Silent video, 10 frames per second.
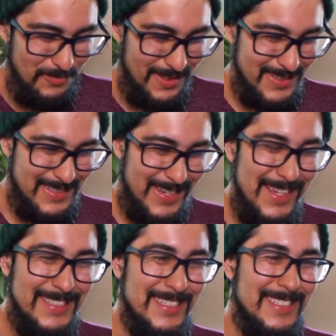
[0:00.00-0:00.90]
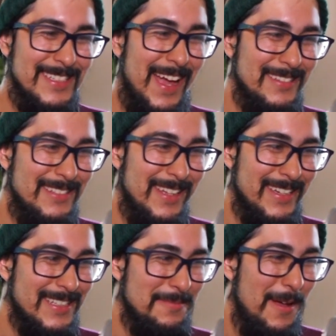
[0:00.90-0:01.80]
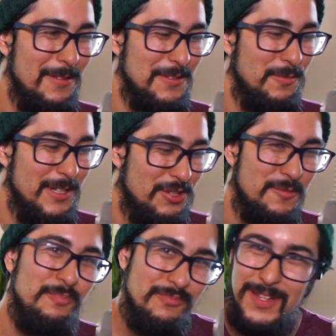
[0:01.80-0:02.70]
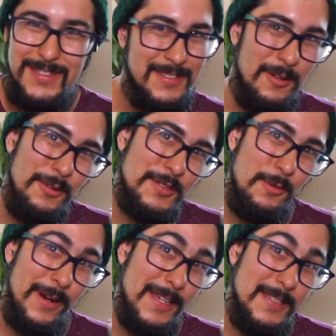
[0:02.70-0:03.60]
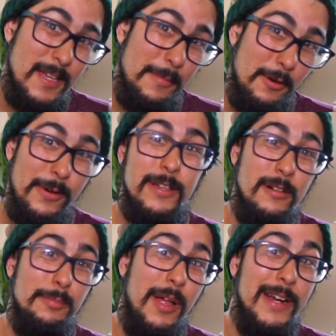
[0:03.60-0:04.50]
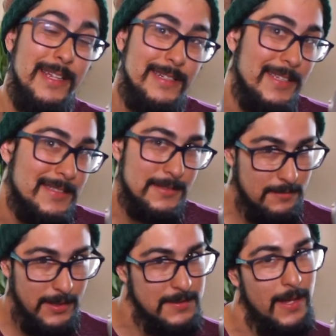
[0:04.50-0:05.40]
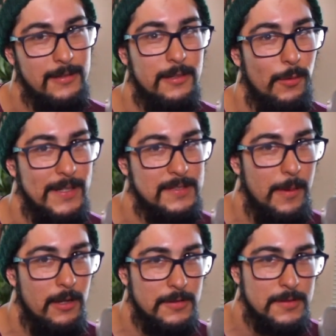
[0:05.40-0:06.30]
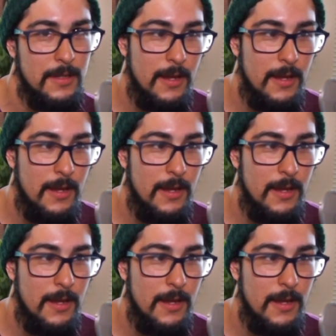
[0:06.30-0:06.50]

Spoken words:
It tastes exactly like it smells, which that's also what I say about regular Pliny. It tastes exactly the way it smells.